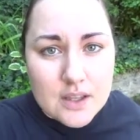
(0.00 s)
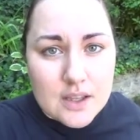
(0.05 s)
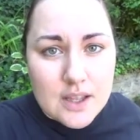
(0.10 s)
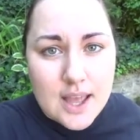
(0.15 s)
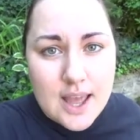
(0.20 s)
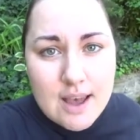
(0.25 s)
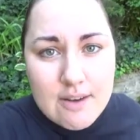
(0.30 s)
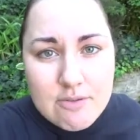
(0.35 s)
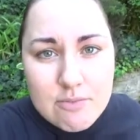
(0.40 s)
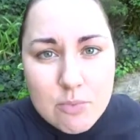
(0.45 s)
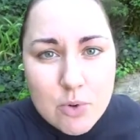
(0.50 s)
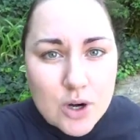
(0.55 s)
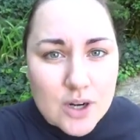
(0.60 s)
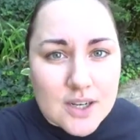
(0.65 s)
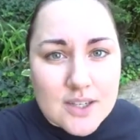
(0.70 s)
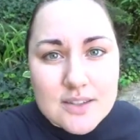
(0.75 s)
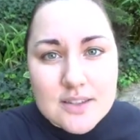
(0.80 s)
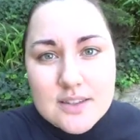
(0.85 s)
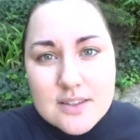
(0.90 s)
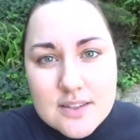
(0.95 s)
have more
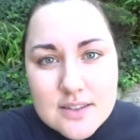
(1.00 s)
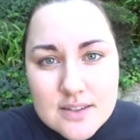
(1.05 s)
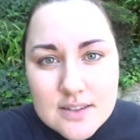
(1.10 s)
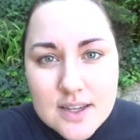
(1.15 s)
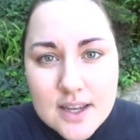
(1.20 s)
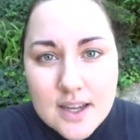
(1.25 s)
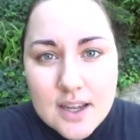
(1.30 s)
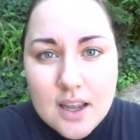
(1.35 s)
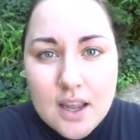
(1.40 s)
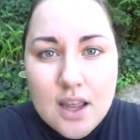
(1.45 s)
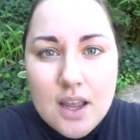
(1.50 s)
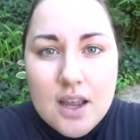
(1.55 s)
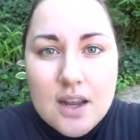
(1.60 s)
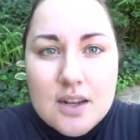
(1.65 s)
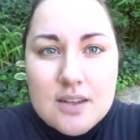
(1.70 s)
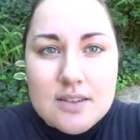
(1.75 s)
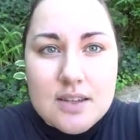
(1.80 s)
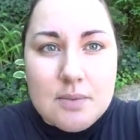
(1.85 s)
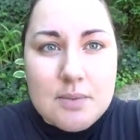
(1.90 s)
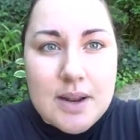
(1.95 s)
consistency
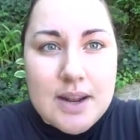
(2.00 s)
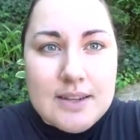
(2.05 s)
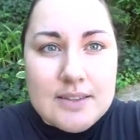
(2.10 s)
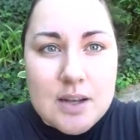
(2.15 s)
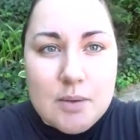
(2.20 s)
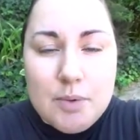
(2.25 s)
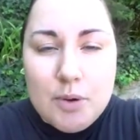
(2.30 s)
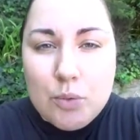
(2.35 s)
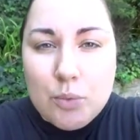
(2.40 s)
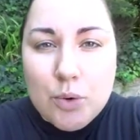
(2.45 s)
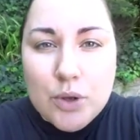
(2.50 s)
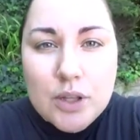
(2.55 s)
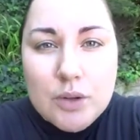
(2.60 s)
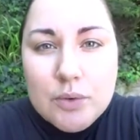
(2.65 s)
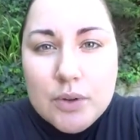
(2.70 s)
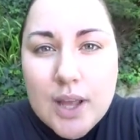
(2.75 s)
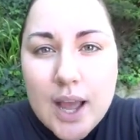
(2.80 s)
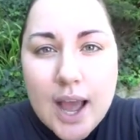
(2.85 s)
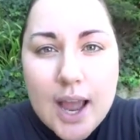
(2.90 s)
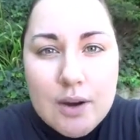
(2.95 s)
because some days I'll be really
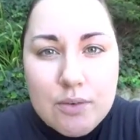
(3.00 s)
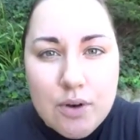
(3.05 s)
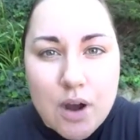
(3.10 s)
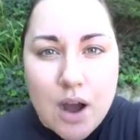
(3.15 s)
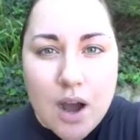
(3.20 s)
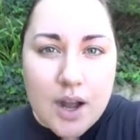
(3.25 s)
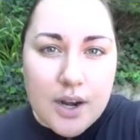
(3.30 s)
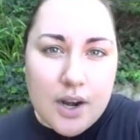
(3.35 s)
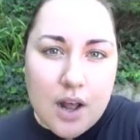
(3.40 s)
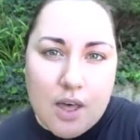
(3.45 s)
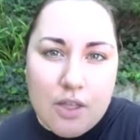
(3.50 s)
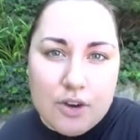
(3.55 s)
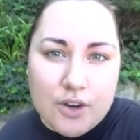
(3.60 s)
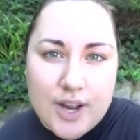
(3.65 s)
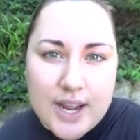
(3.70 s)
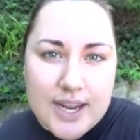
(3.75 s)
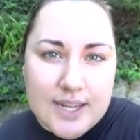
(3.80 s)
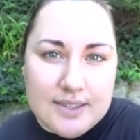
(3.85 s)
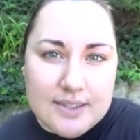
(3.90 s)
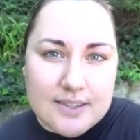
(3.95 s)
really high raw and other
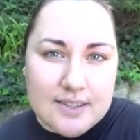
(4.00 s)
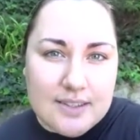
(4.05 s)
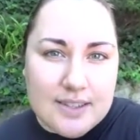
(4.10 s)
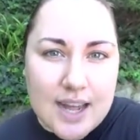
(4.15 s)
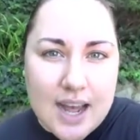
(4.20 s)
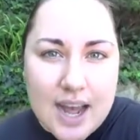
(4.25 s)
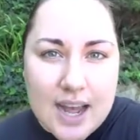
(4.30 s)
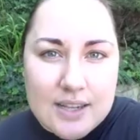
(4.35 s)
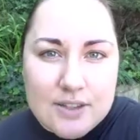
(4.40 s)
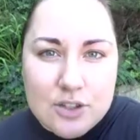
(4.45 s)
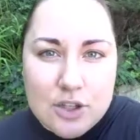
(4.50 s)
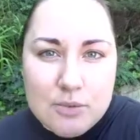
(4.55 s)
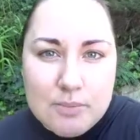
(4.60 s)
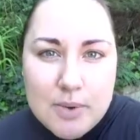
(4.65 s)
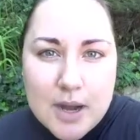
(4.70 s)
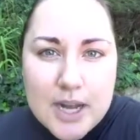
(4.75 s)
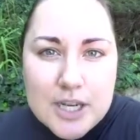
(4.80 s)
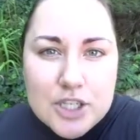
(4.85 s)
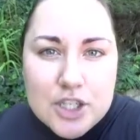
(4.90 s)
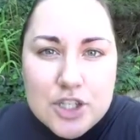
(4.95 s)
days it's not so
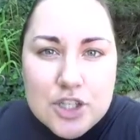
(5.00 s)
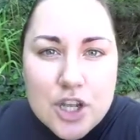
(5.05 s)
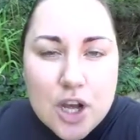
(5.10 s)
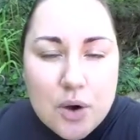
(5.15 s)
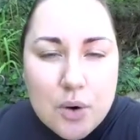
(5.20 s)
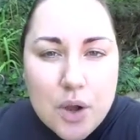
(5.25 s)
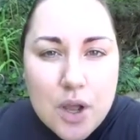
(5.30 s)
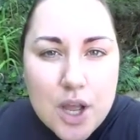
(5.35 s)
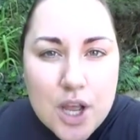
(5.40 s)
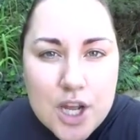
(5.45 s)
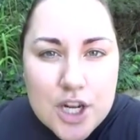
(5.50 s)
much so